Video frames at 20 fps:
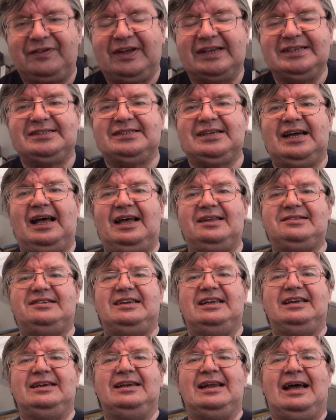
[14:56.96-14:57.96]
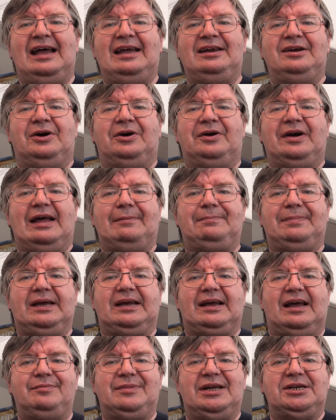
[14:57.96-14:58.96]
fantastic 9-hour
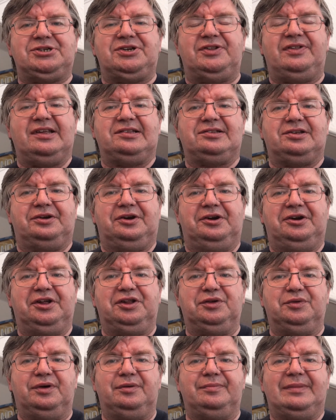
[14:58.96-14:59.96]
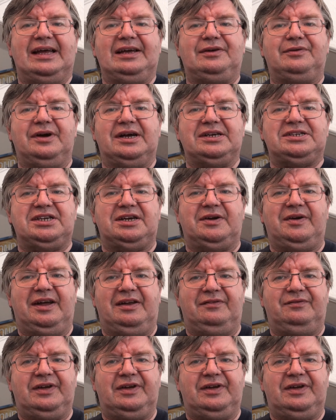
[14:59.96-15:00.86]
epic. I mentioned this on another one of my Criterion